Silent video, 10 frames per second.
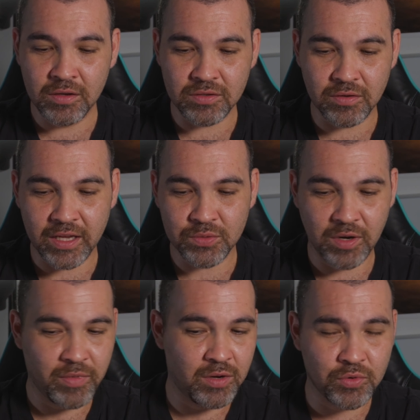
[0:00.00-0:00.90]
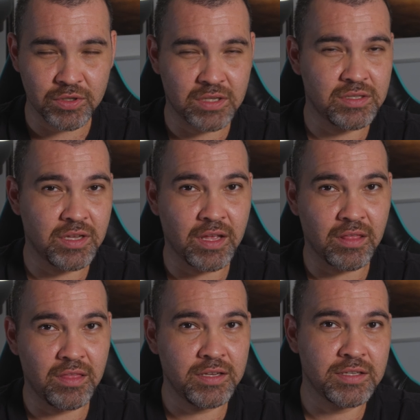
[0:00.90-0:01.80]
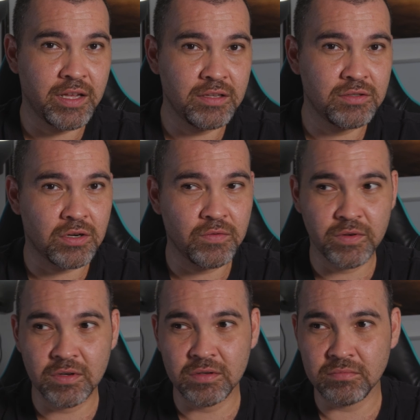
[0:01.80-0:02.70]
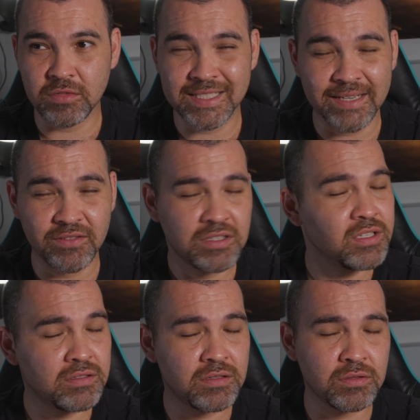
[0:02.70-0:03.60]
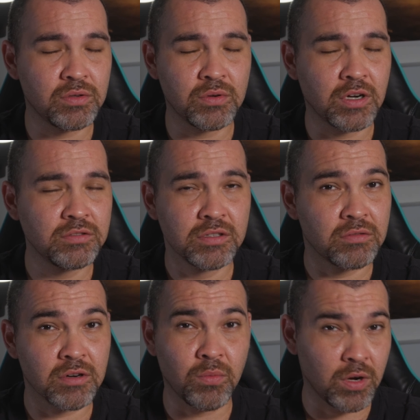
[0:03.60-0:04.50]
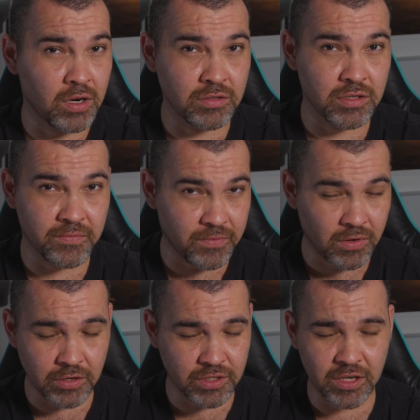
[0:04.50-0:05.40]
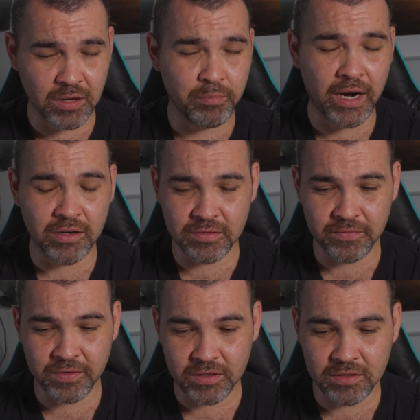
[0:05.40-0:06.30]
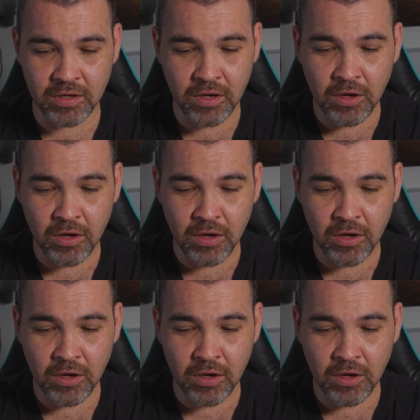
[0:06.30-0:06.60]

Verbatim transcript: So that's why it made more sense to get this lens over a 70 to 200 or a 100 to 400 in comparison first.